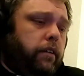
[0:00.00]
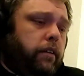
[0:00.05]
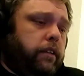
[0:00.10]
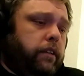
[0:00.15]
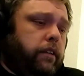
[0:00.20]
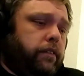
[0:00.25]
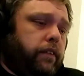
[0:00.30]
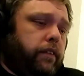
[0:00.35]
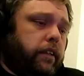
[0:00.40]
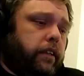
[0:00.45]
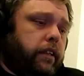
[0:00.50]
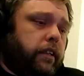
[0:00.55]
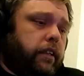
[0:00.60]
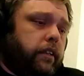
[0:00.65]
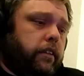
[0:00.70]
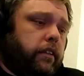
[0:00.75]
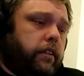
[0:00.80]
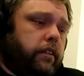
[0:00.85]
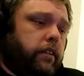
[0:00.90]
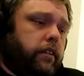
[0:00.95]
it's
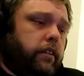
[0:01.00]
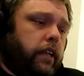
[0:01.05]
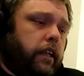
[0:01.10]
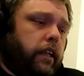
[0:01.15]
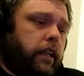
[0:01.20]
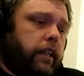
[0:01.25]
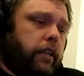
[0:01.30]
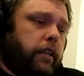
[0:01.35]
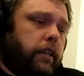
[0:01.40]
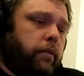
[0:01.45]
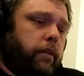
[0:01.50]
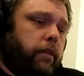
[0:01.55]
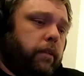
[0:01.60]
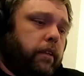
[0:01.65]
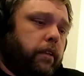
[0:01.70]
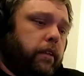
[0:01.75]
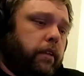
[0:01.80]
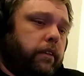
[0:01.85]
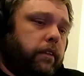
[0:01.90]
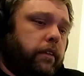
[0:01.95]
fucking I like Eminem
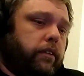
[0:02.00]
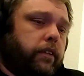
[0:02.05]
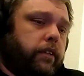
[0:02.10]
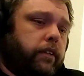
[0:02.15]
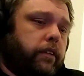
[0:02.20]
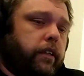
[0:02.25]
though. He's good.